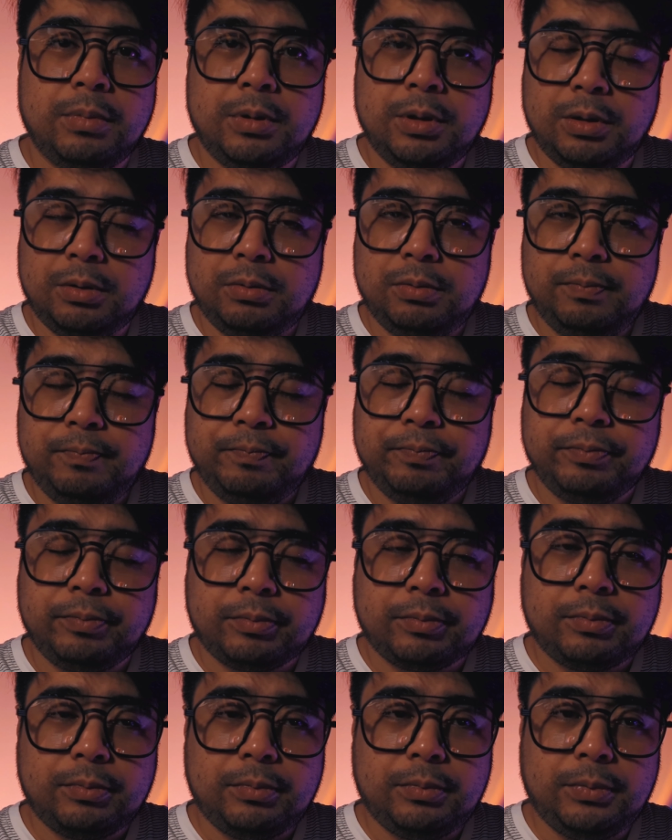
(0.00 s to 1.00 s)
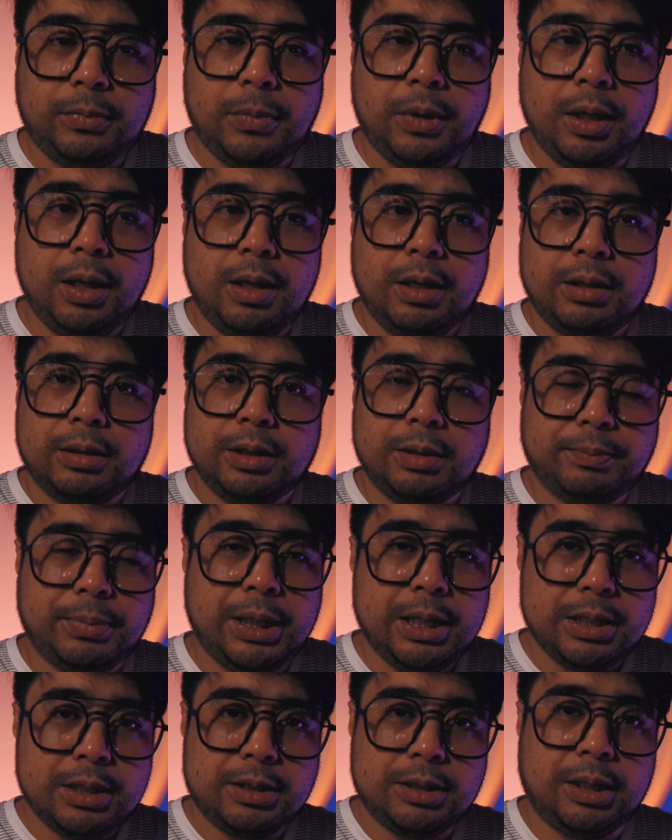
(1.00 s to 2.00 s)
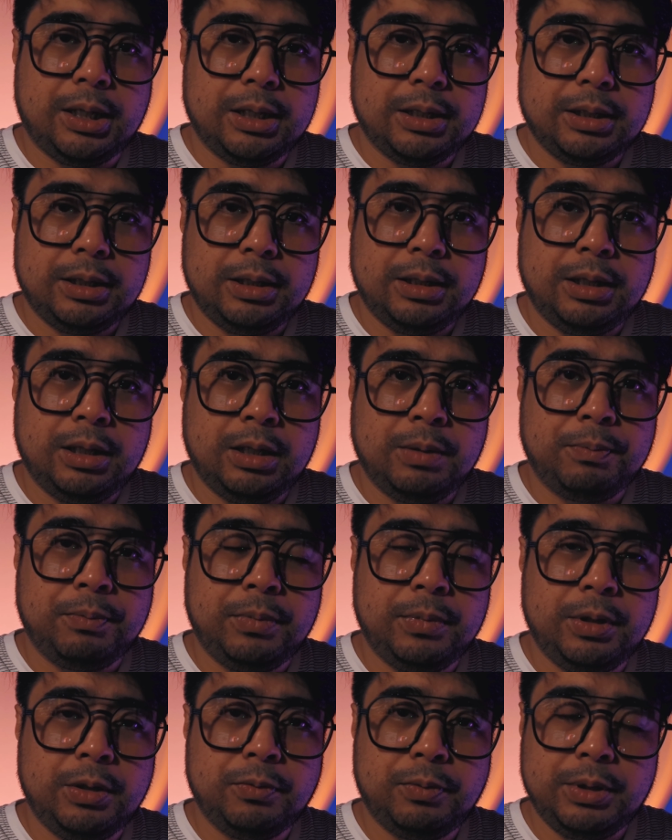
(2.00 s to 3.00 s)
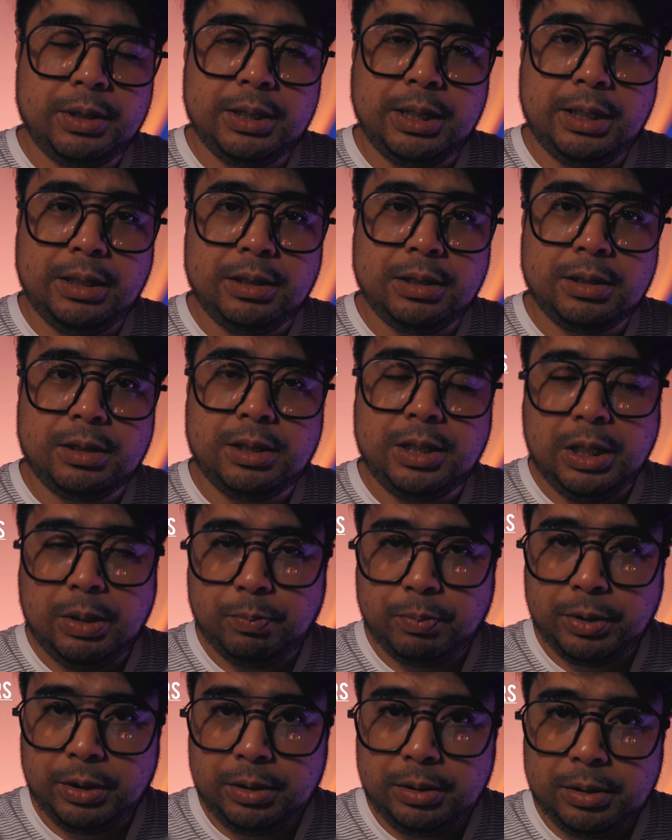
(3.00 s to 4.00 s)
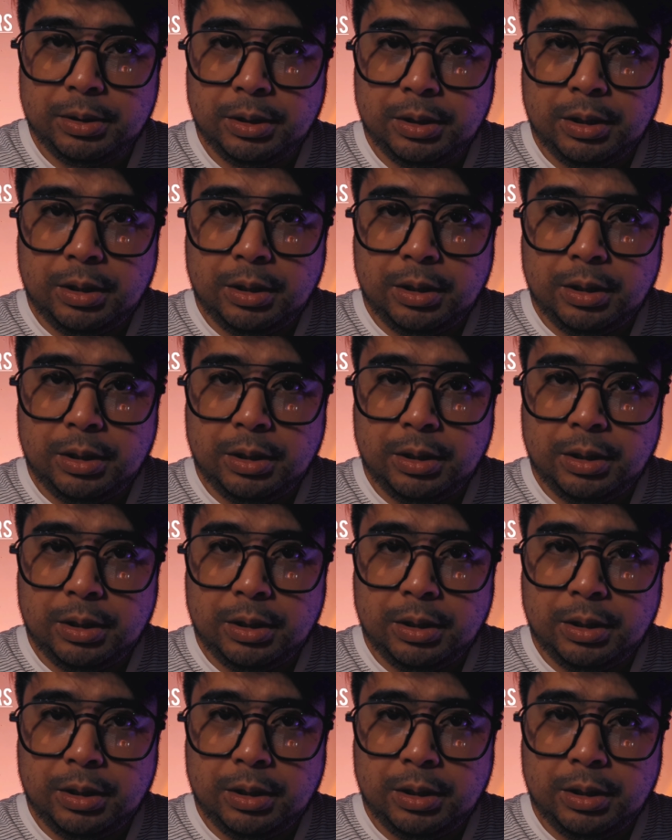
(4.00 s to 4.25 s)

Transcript: Though the box stock, you would say is cheaper,